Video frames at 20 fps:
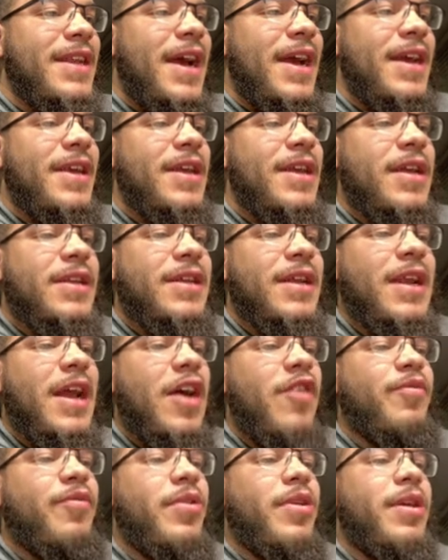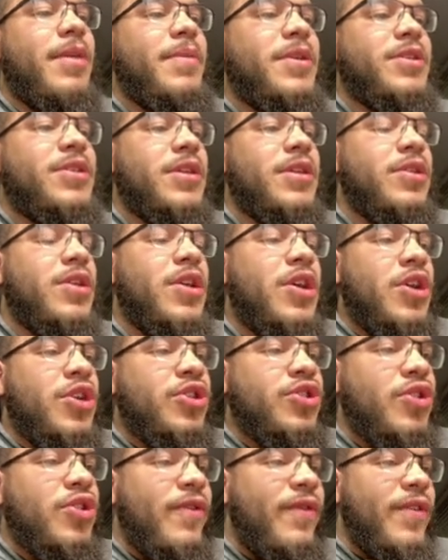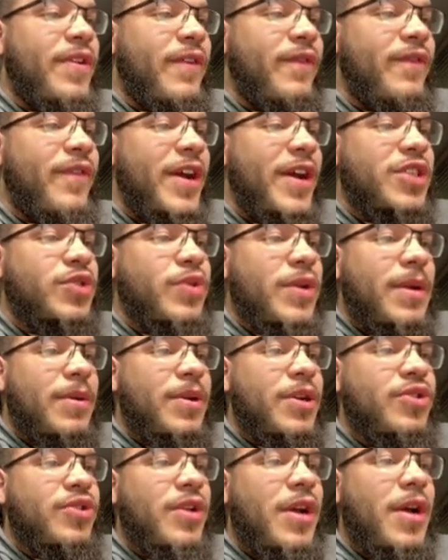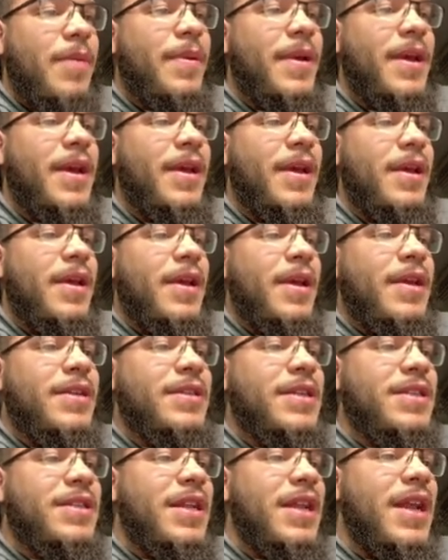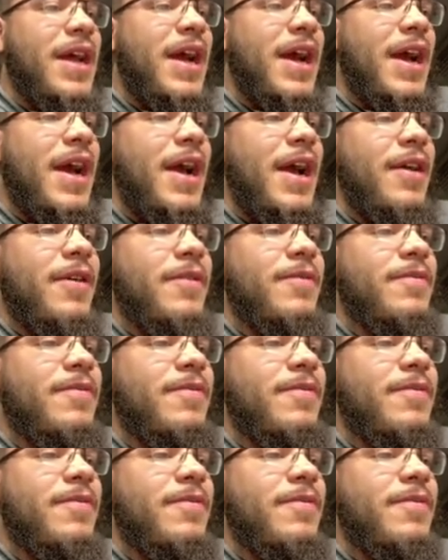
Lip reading: na here, the la of prohibition. So for the first one, I'm going to do it up here. It says la